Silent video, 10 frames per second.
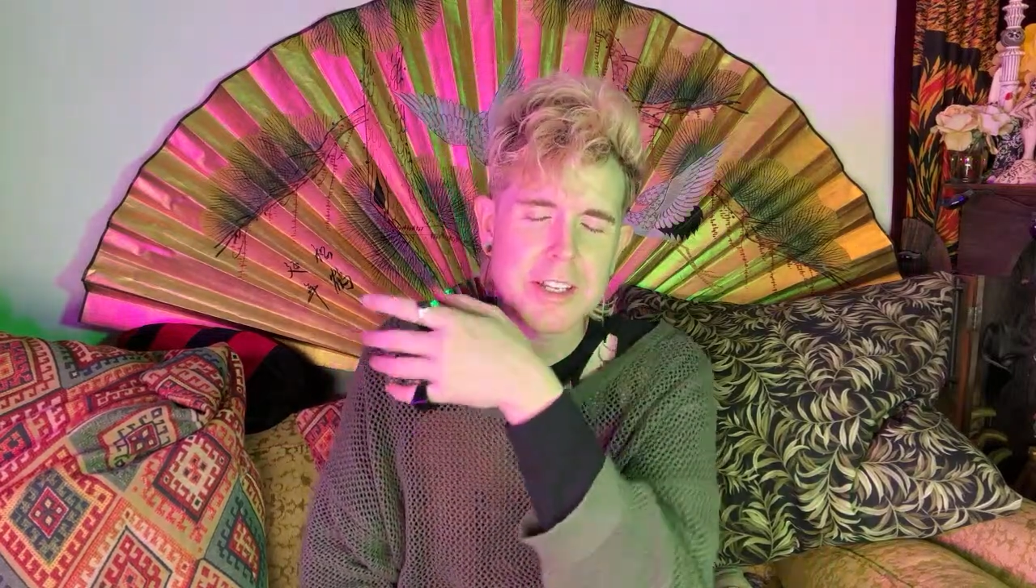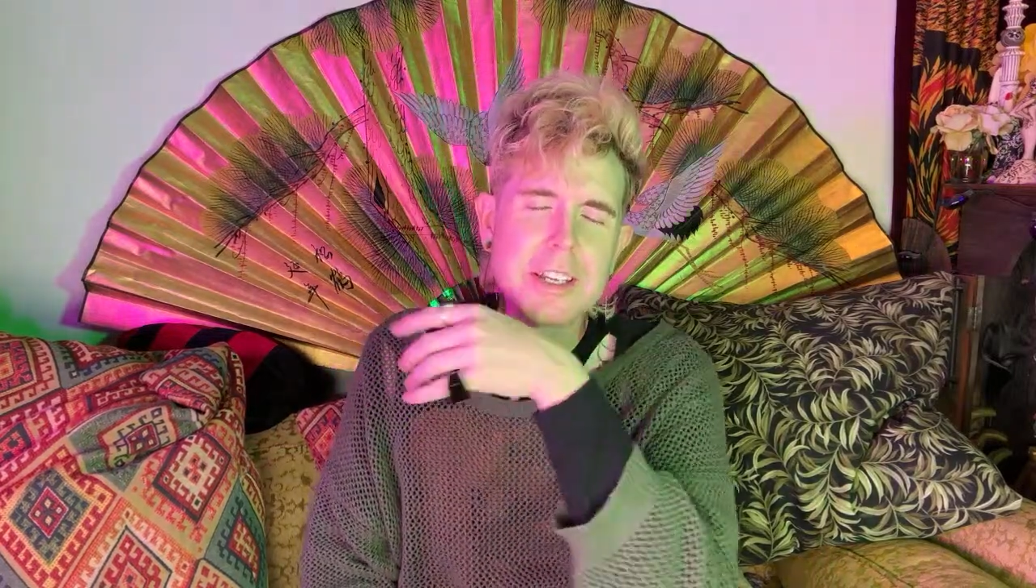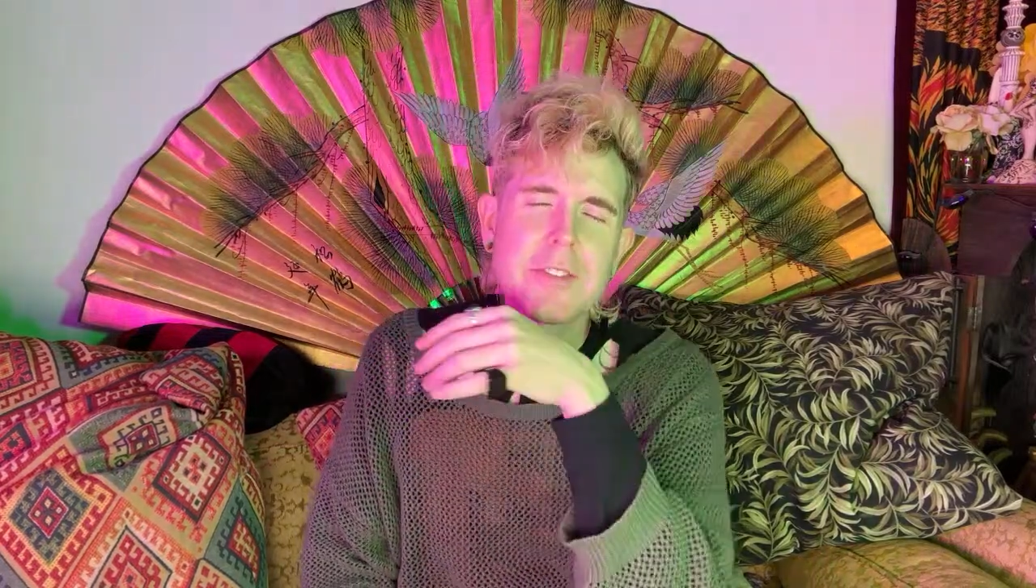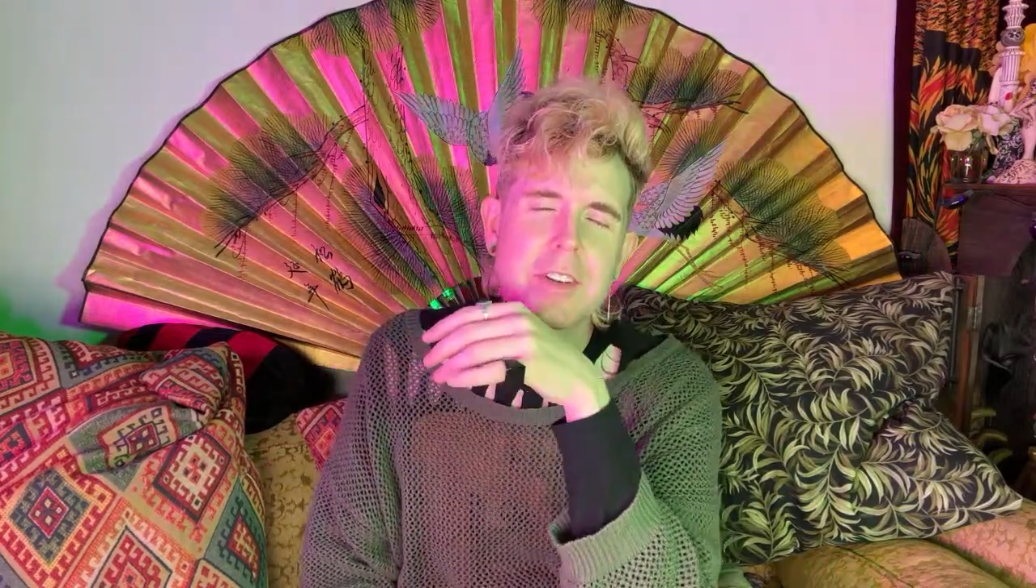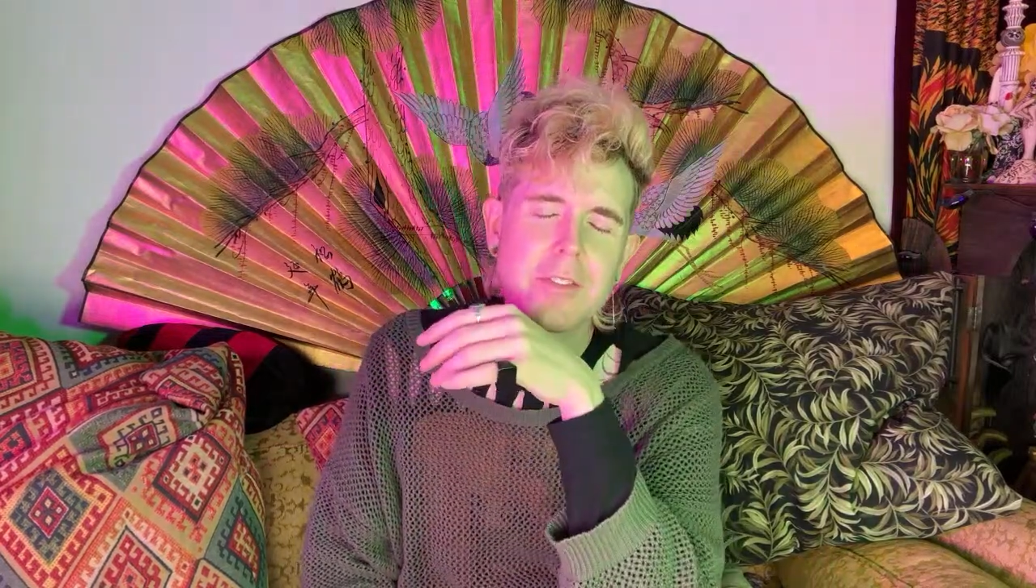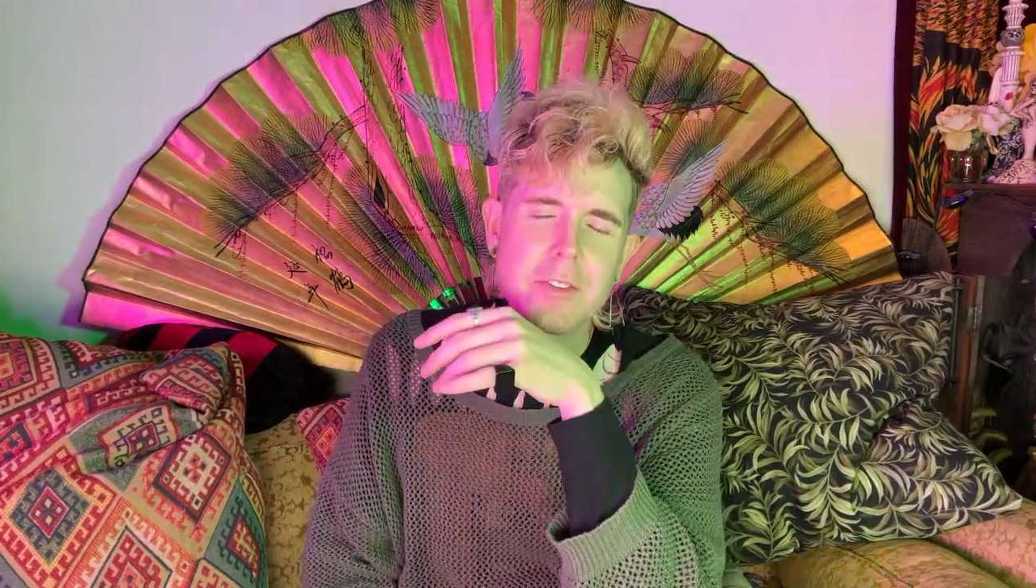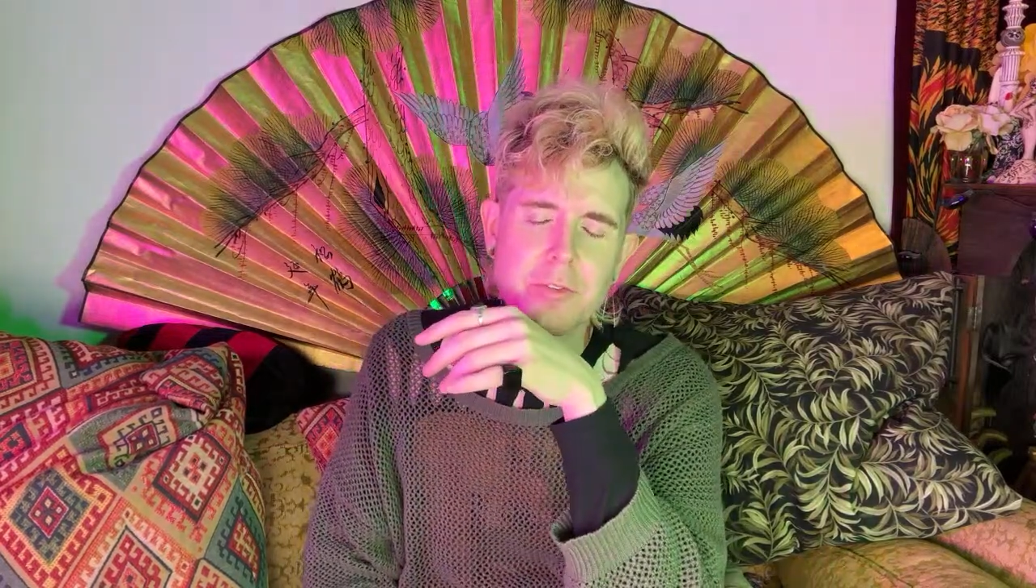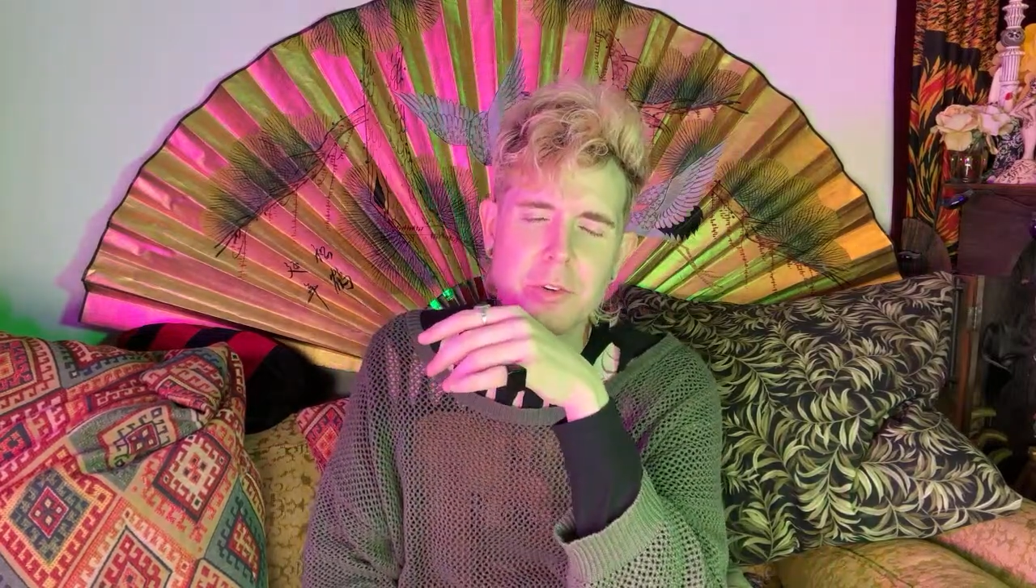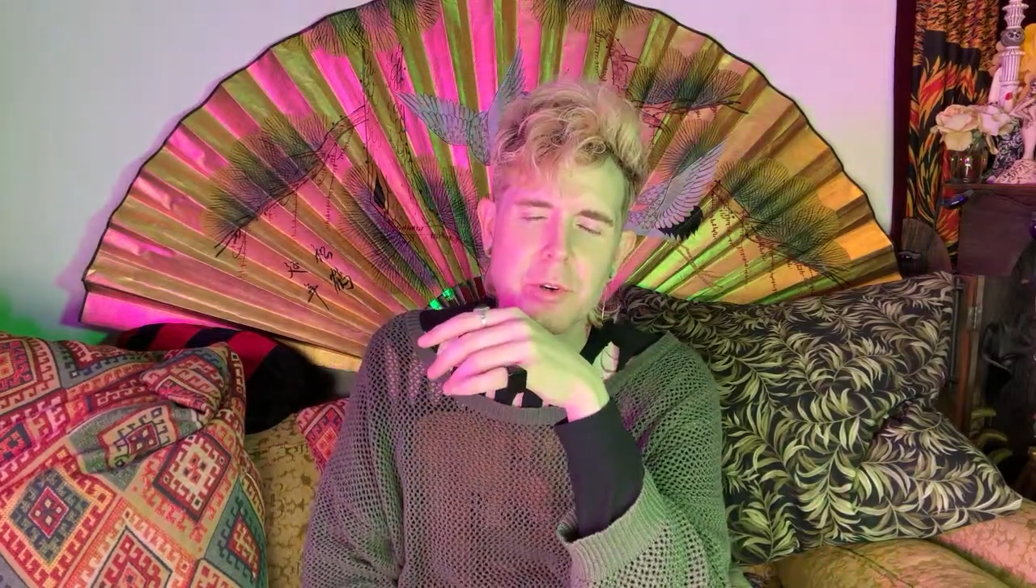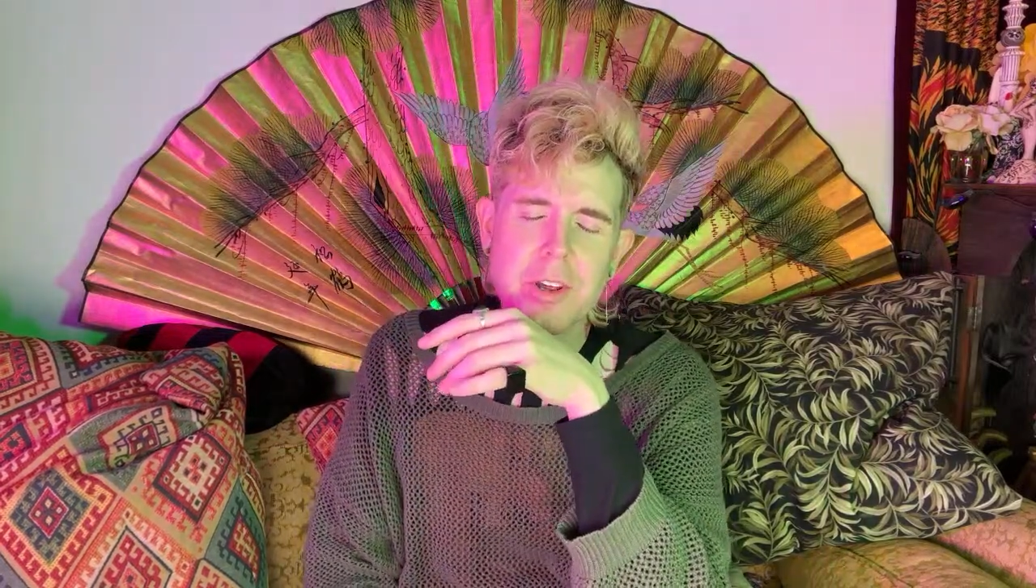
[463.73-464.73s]
even if the
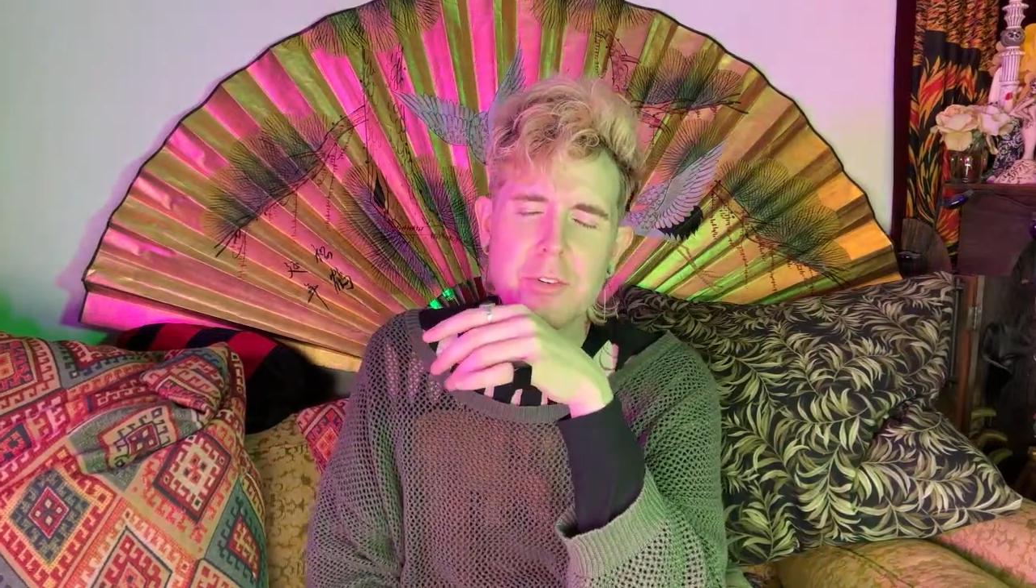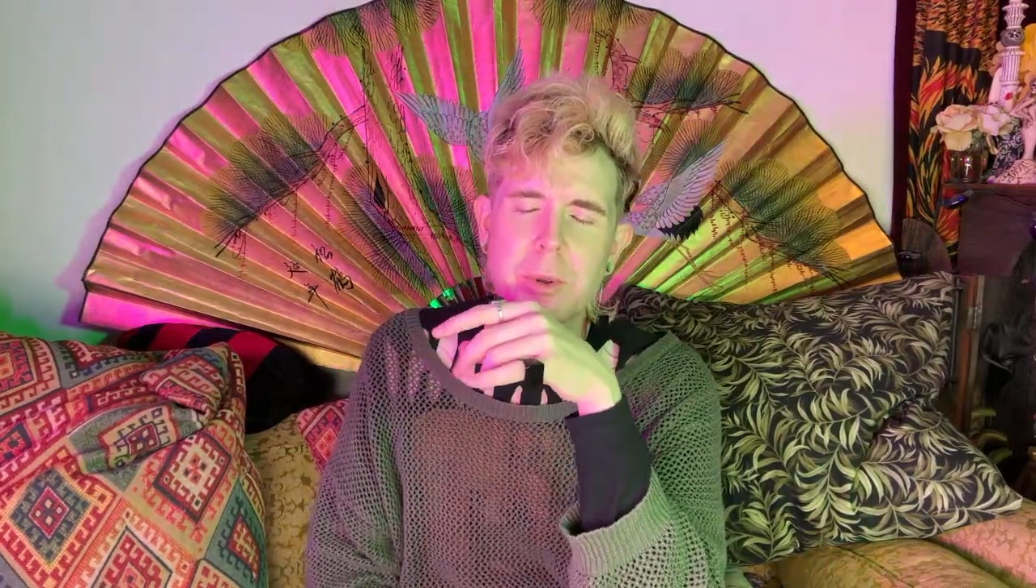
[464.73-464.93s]
fruit has